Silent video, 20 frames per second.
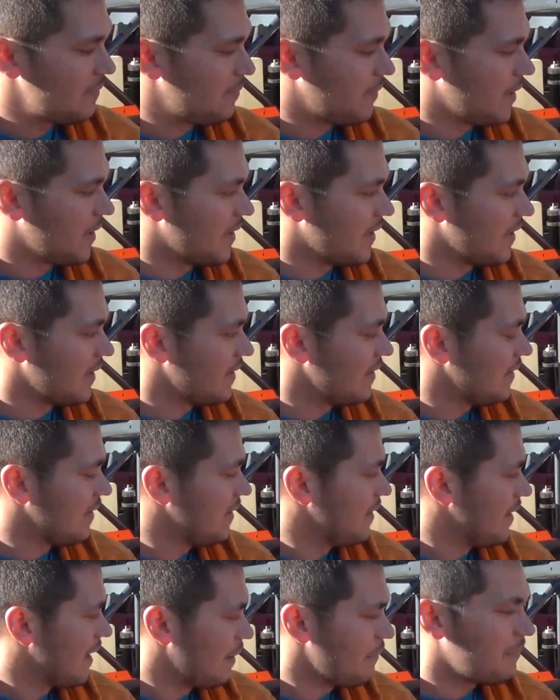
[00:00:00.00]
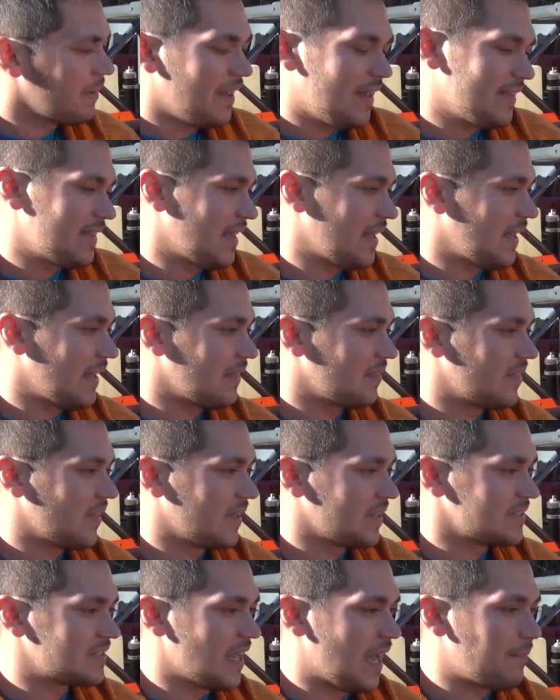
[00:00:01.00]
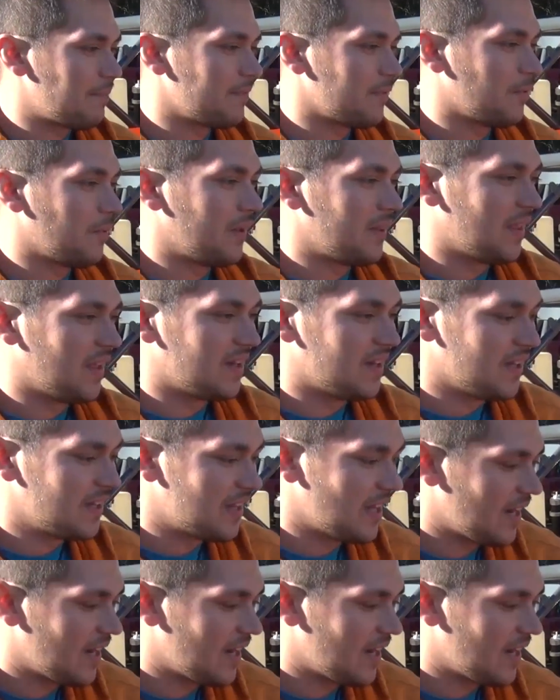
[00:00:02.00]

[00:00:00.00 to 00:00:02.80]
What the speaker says: but I'm glad that things happened the way they did,